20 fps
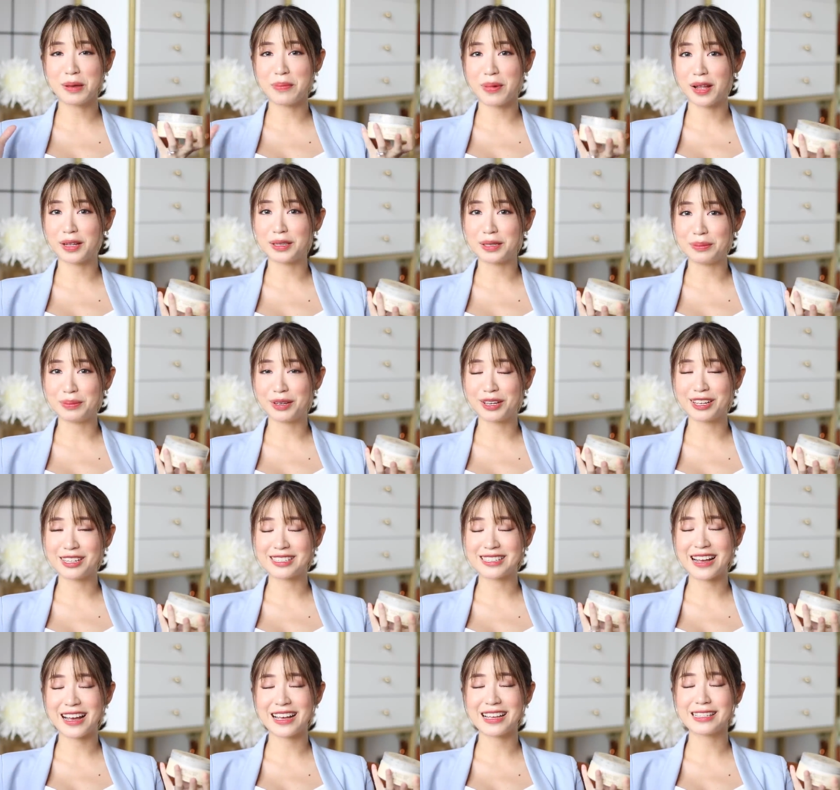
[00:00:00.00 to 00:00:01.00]
my belly,
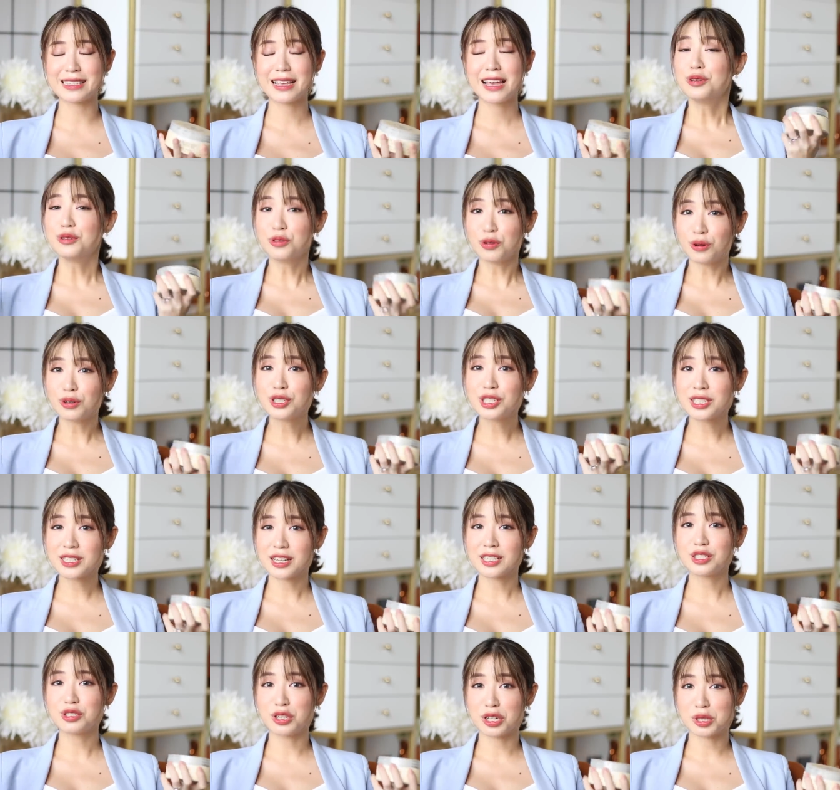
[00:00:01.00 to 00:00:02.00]
because guys, you don't just
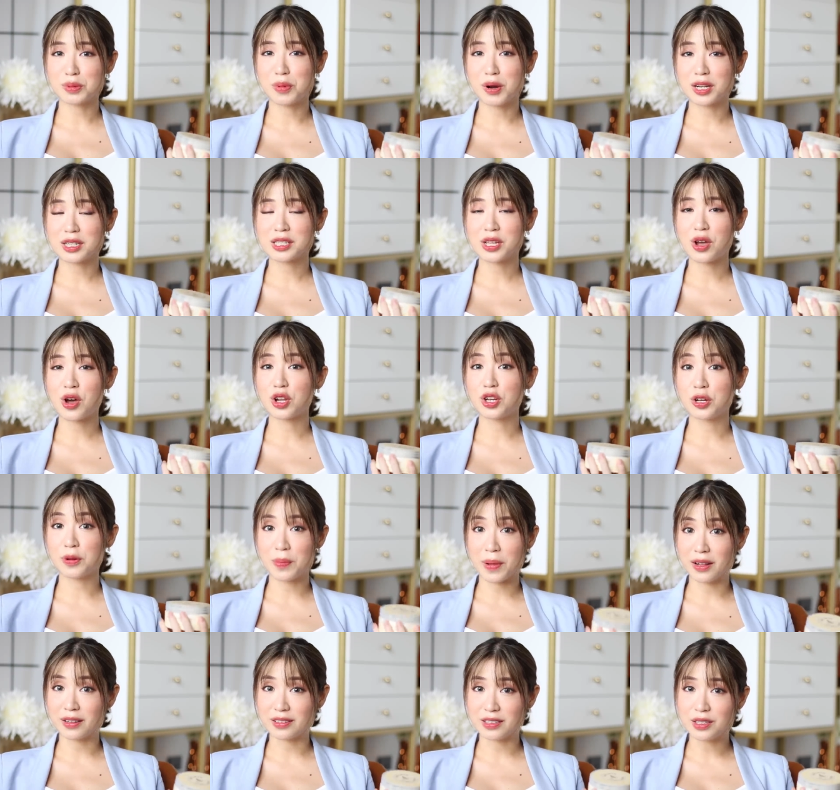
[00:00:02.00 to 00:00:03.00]
get stretch marks on
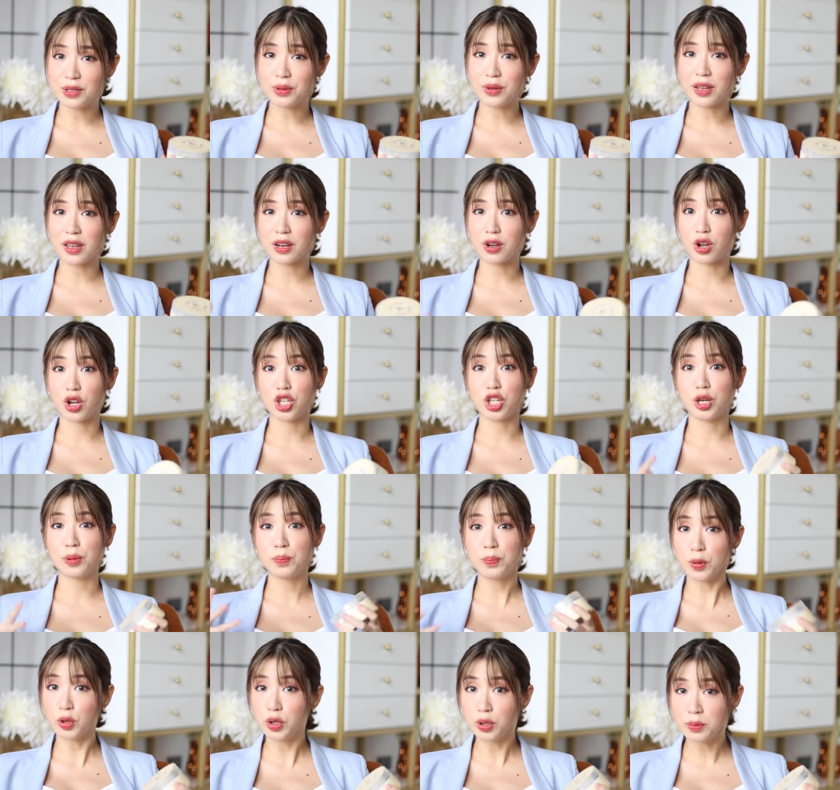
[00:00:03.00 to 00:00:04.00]
your belly, you get it on your
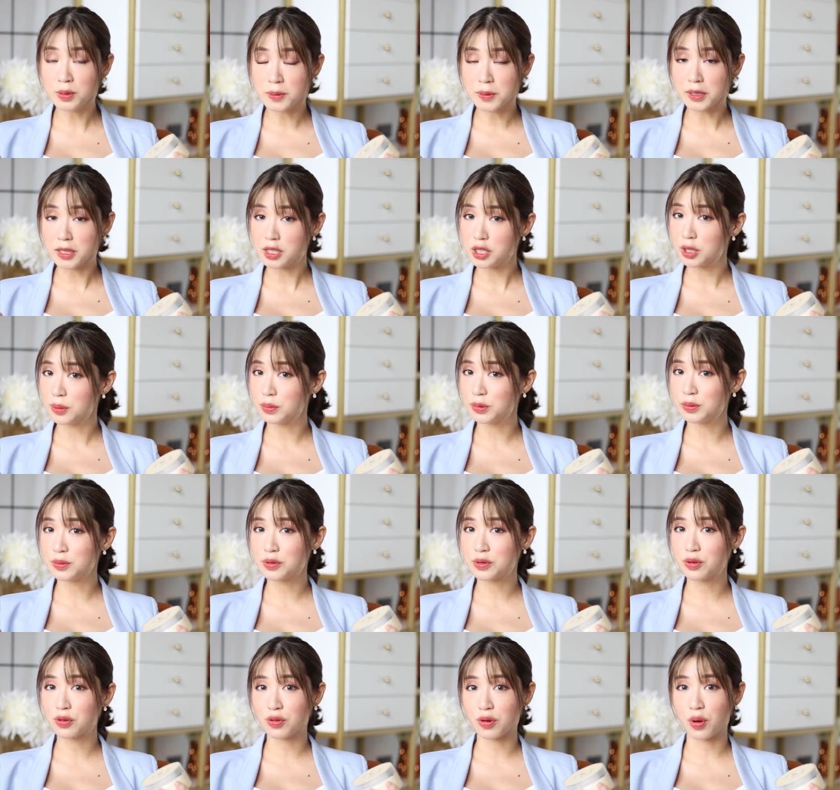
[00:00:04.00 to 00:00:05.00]
boobs because your
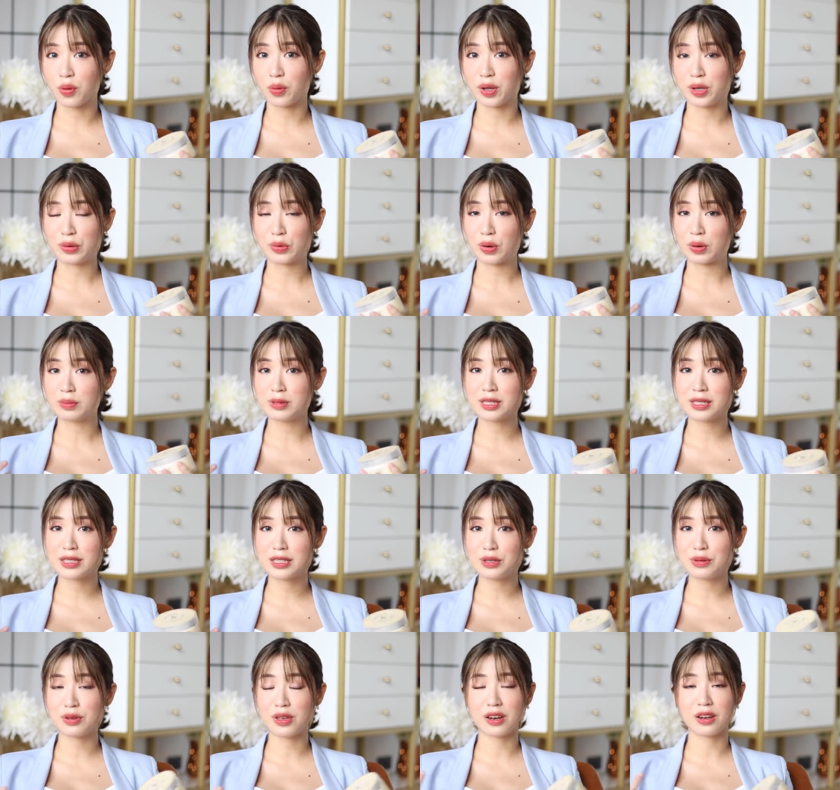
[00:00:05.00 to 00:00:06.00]
boobs grow
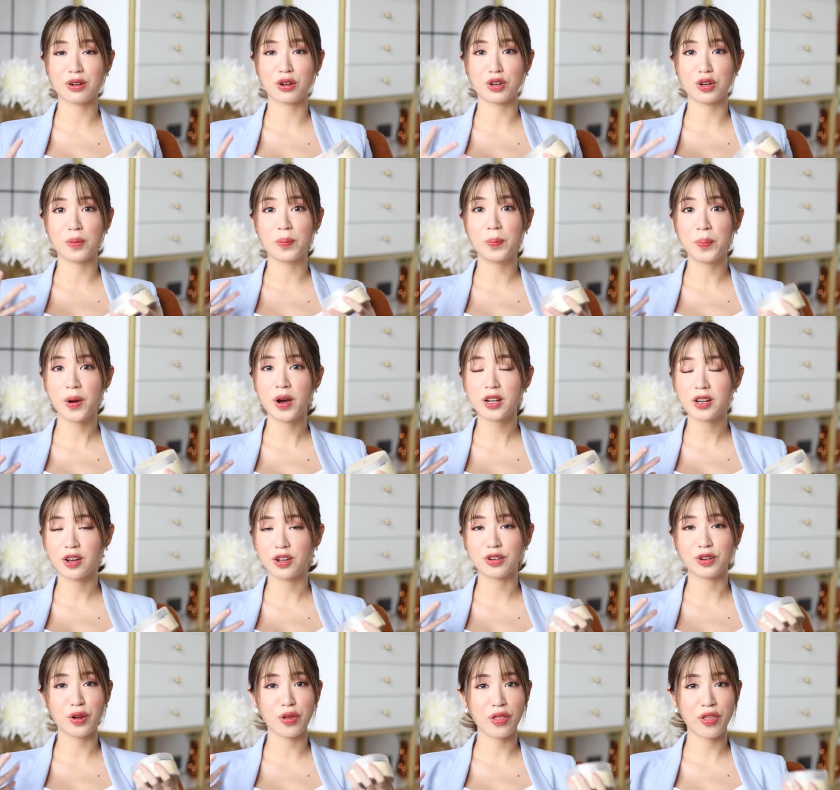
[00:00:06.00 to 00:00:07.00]
enormously. You get it on your butt,
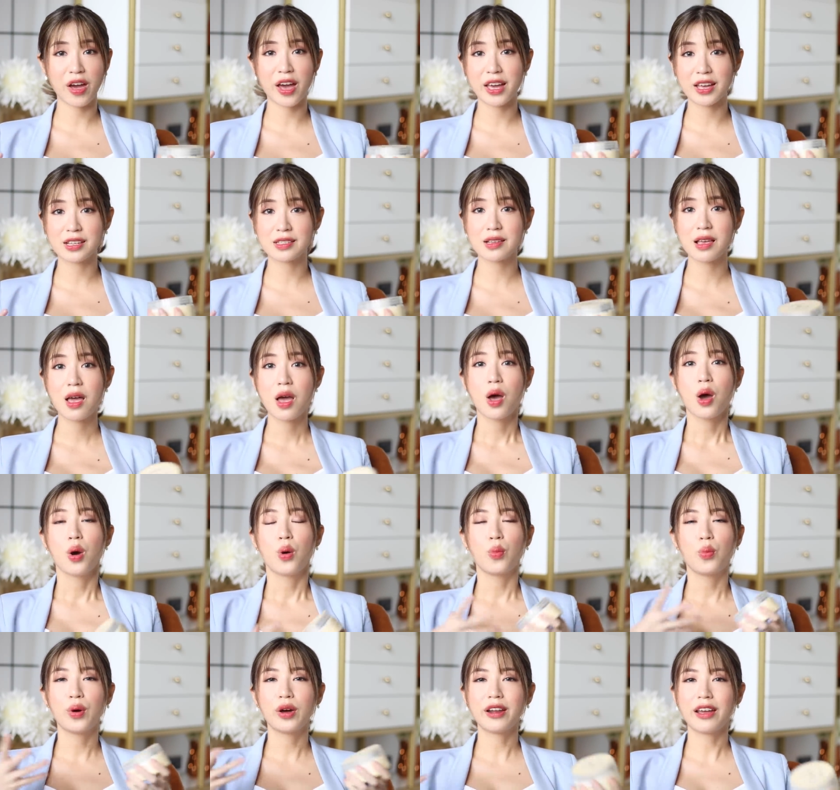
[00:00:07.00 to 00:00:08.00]
on your thighs,
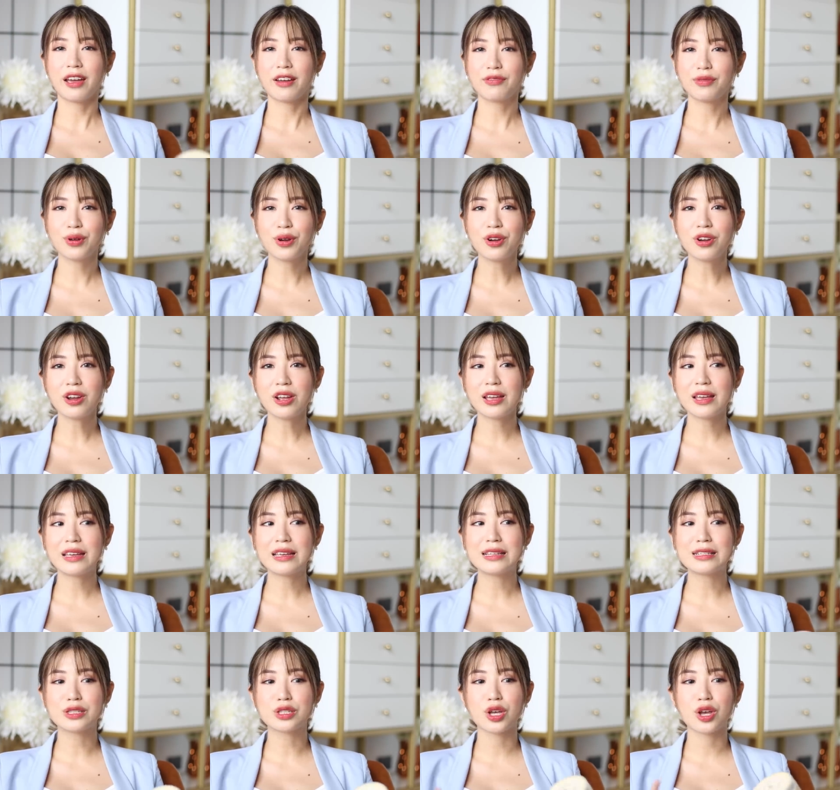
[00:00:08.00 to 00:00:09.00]
whatever
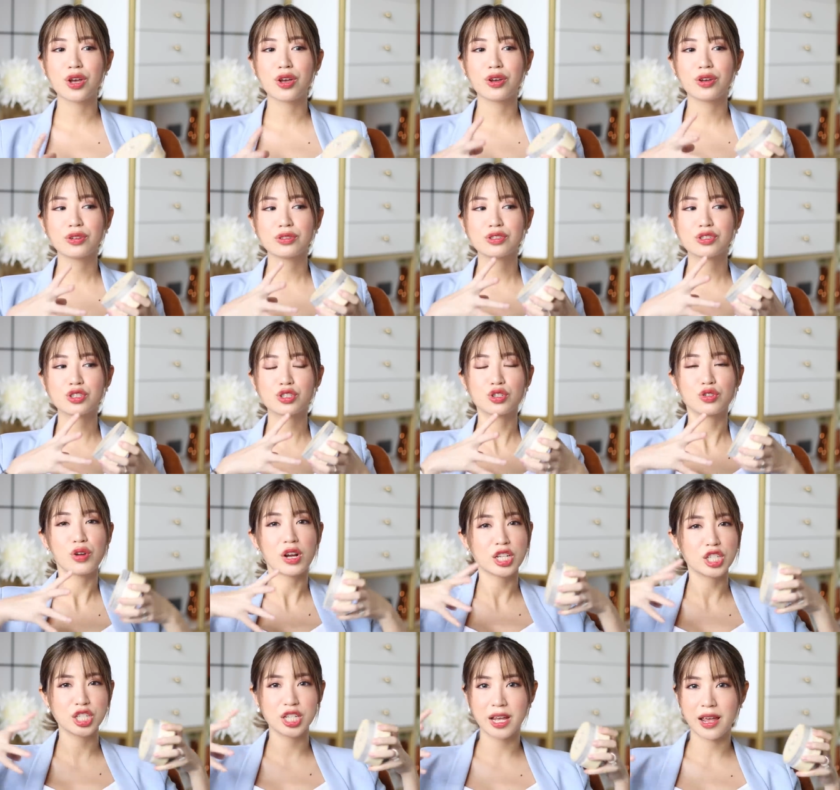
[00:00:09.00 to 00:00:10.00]
is
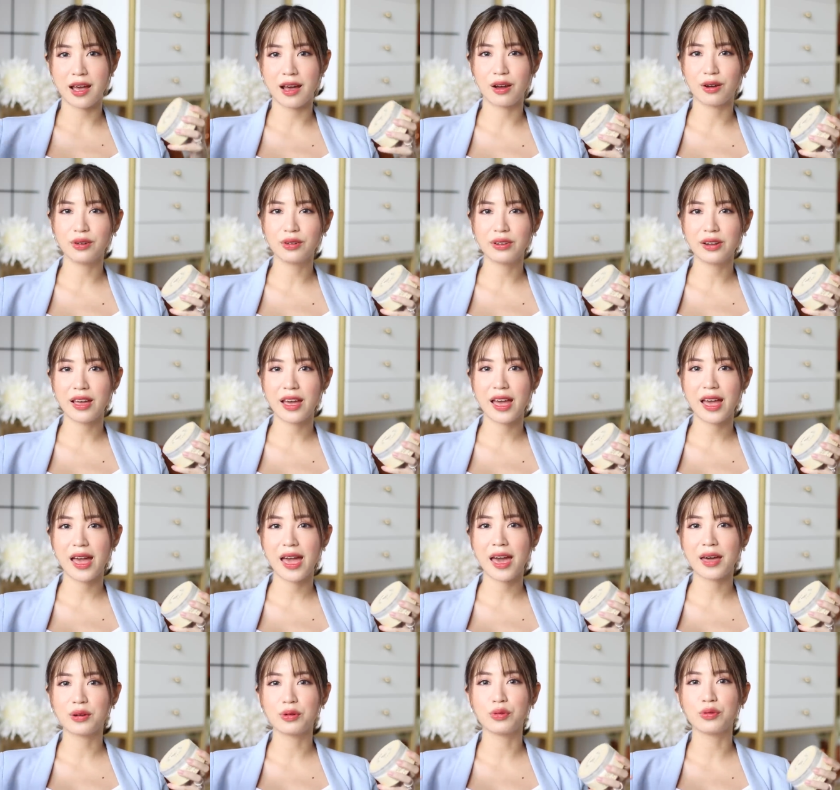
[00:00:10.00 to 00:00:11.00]
stretching out
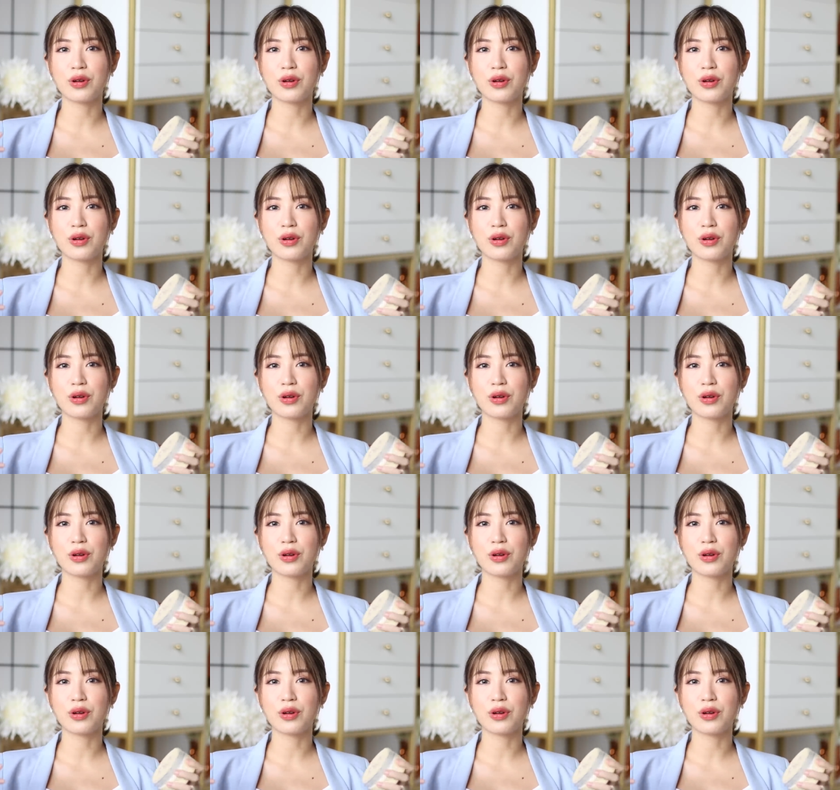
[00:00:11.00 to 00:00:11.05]
at a